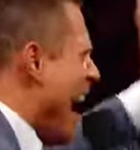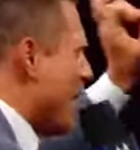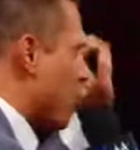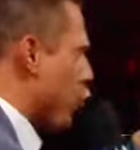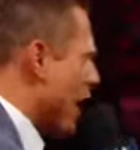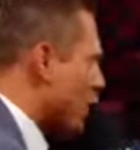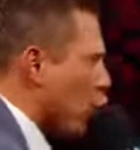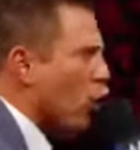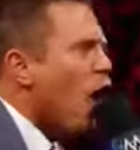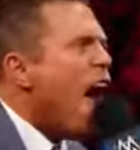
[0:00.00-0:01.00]
a
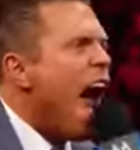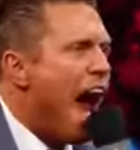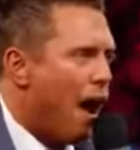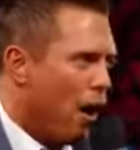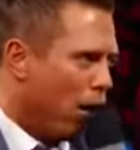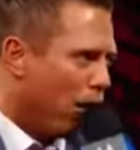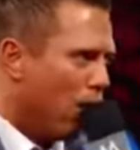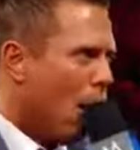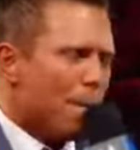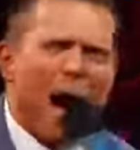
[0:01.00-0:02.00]
critical error
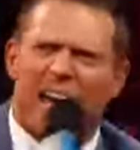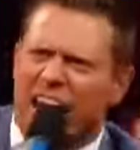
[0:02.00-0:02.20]
by